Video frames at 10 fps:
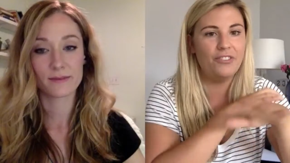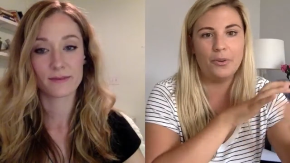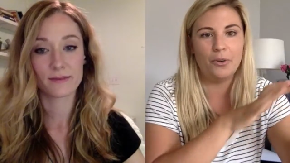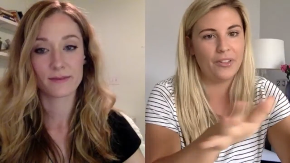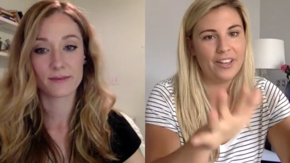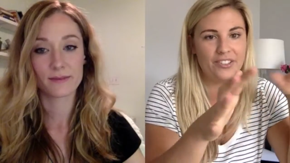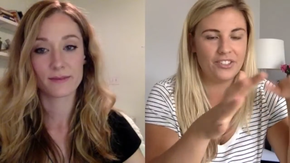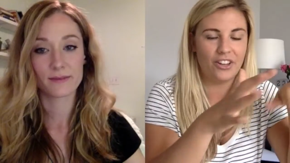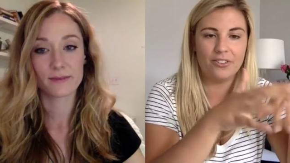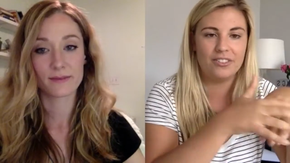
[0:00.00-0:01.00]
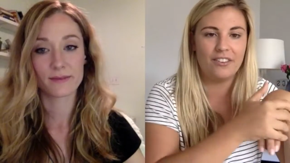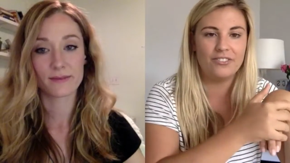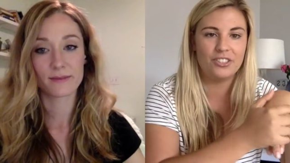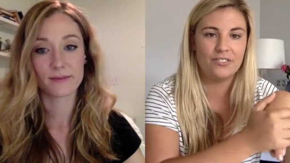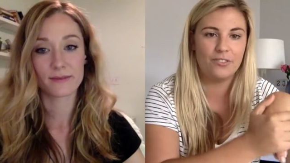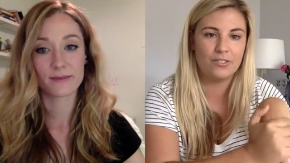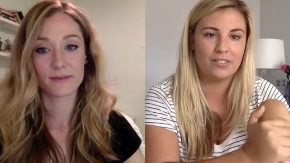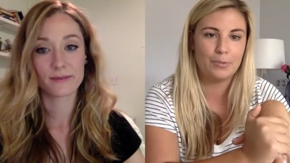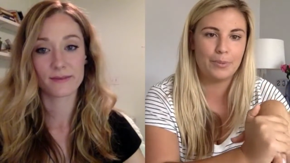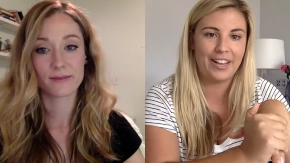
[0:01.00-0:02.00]
Speaker 1: you and all the external stuff just falls
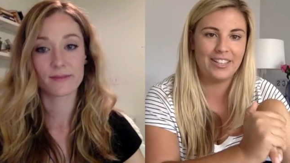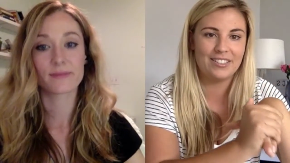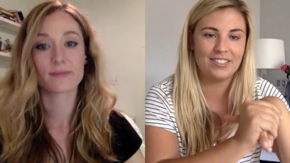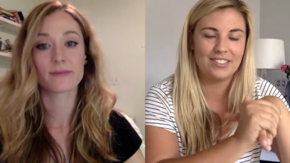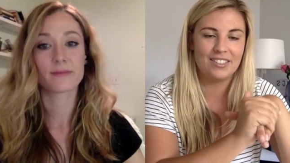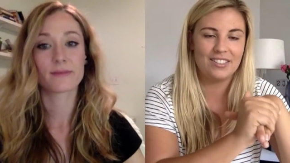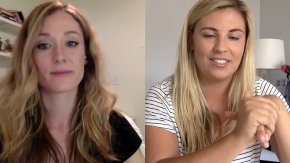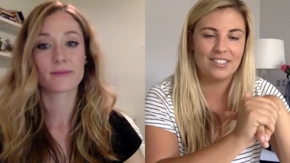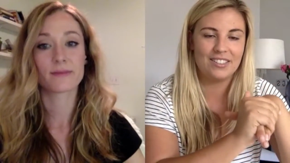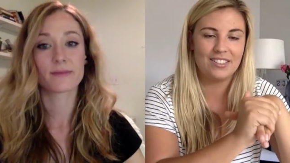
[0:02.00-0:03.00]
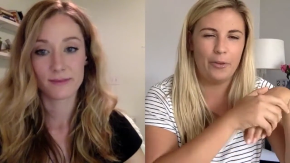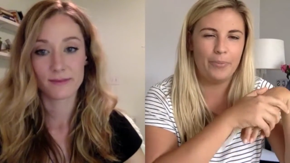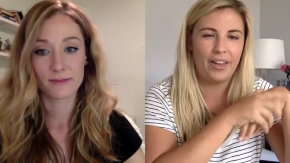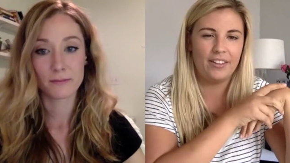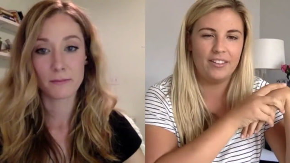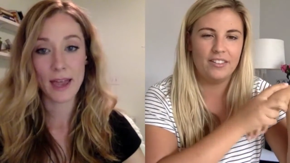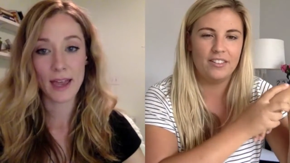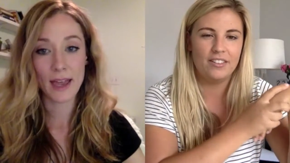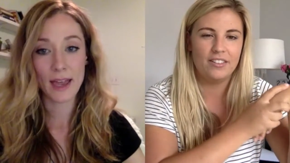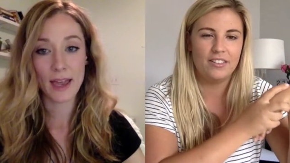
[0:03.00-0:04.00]
into place i hope that
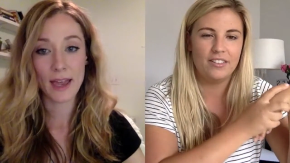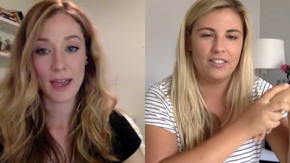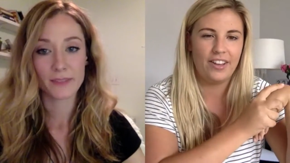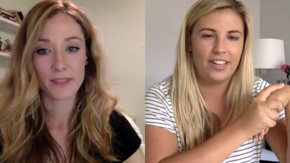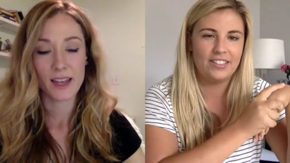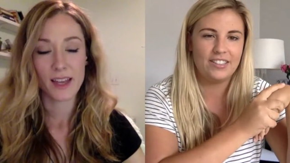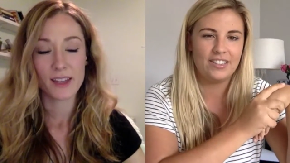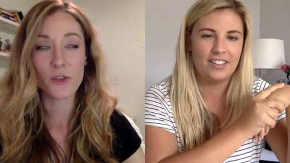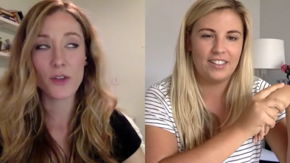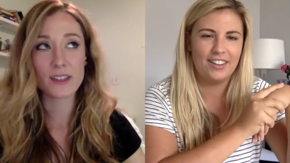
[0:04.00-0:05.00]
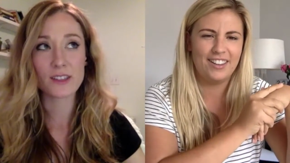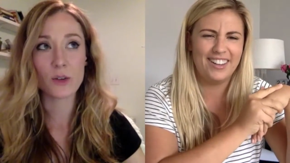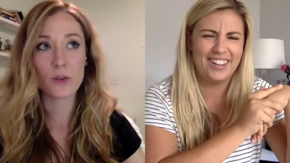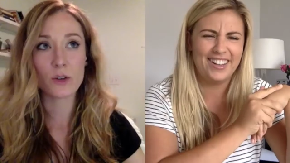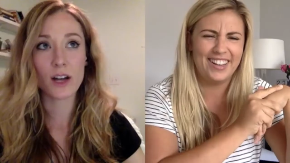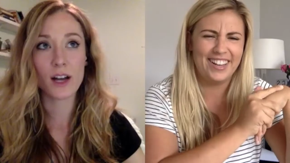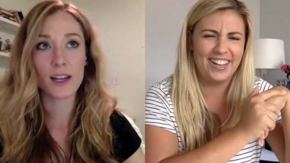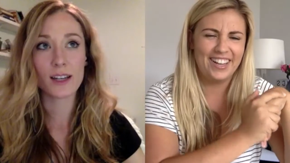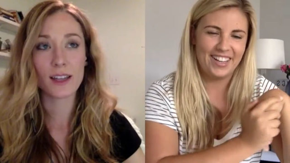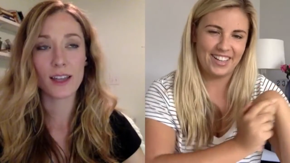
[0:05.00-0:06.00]
Speaker 2: man no, that's so
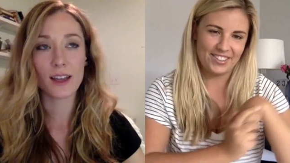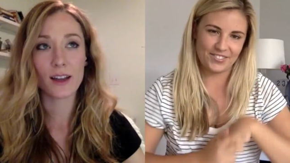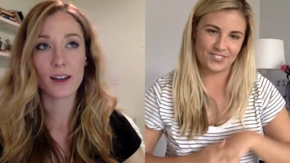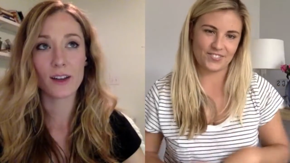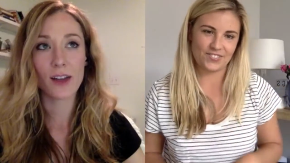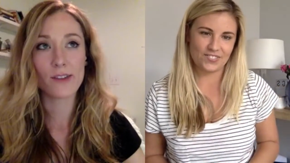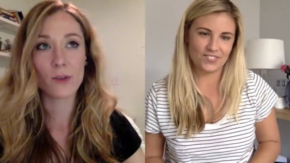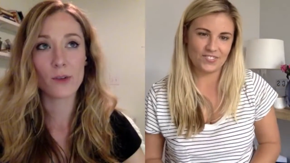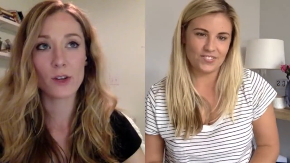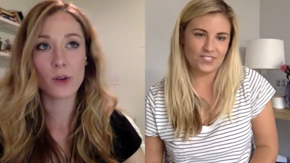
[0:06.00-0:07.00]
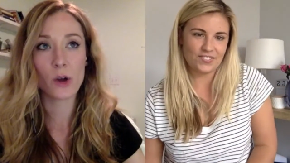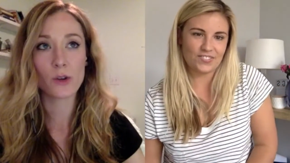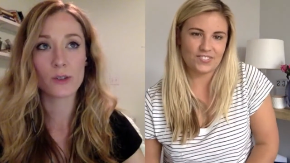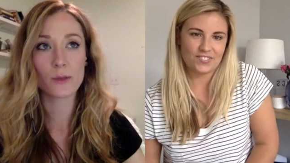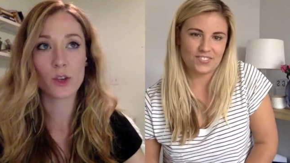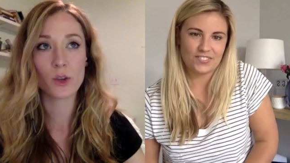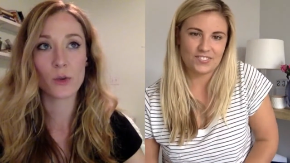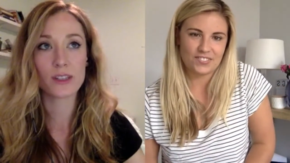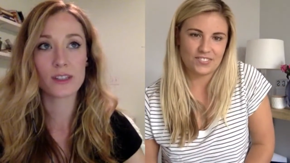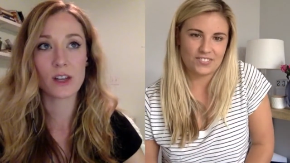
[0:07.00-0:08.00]
good. Like everyone who coaches with you is
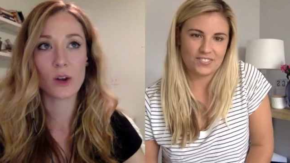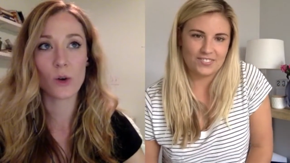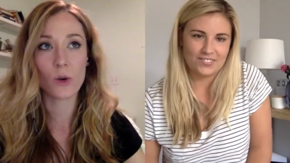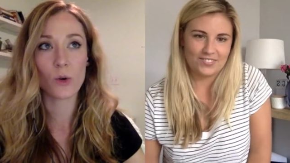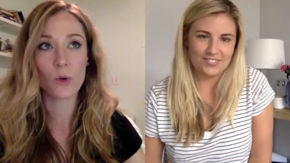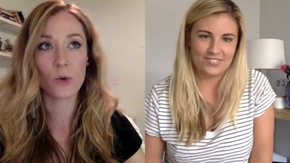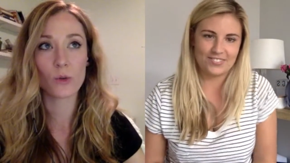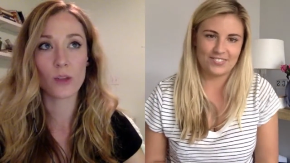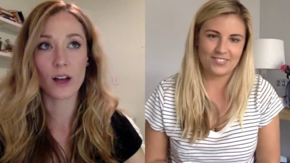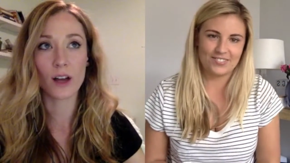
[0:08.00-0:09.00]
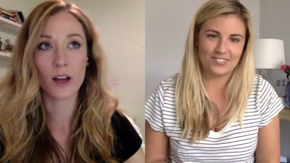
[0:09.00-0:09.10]
so lucky.